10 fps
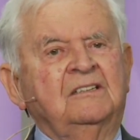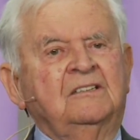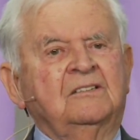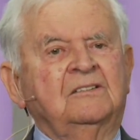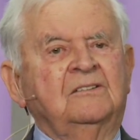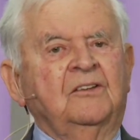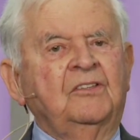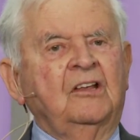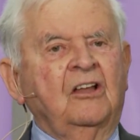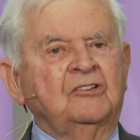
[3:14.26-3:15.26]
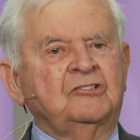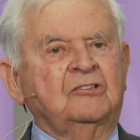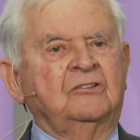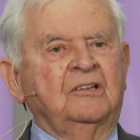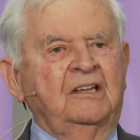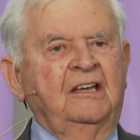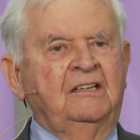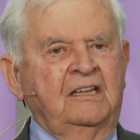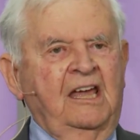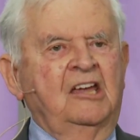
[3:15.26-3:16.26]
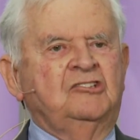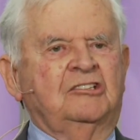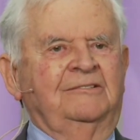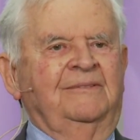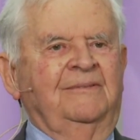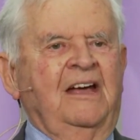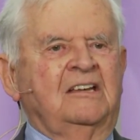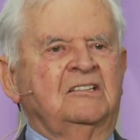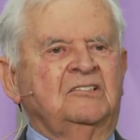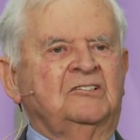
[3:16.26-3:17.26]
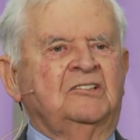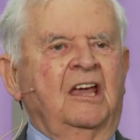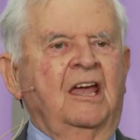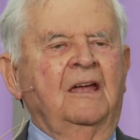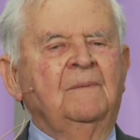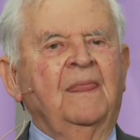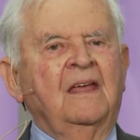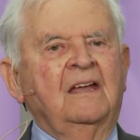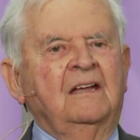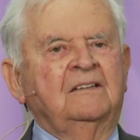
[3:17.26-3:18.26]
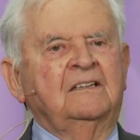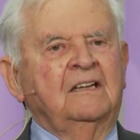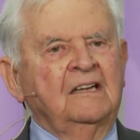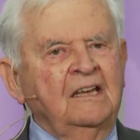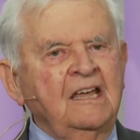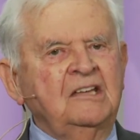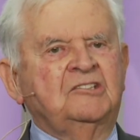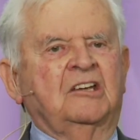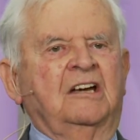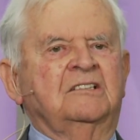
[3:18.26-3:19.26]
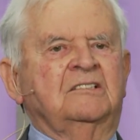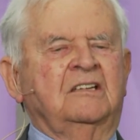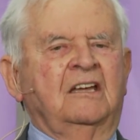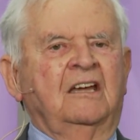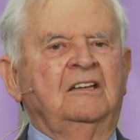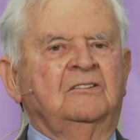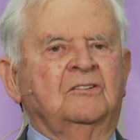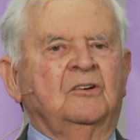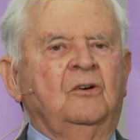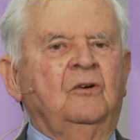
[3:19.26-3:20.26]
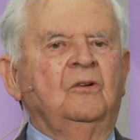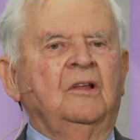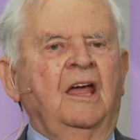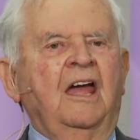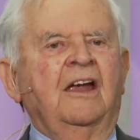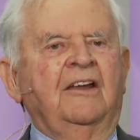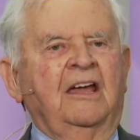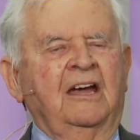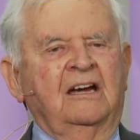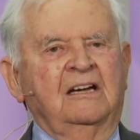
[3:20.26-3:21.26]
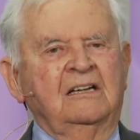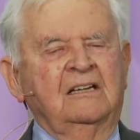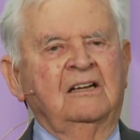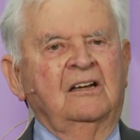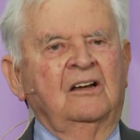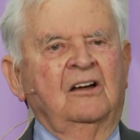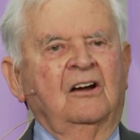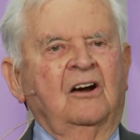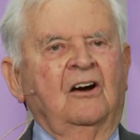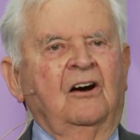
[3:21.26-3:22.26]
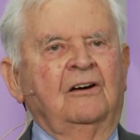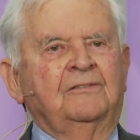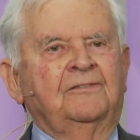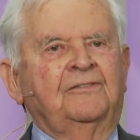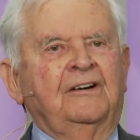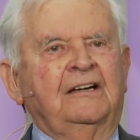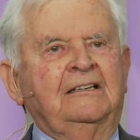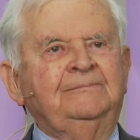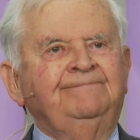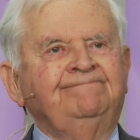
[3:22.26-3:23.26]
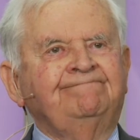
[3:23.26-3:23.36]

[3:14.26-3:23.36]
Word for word: to theological ideation. That is to say, that it leads us into the whole area of um,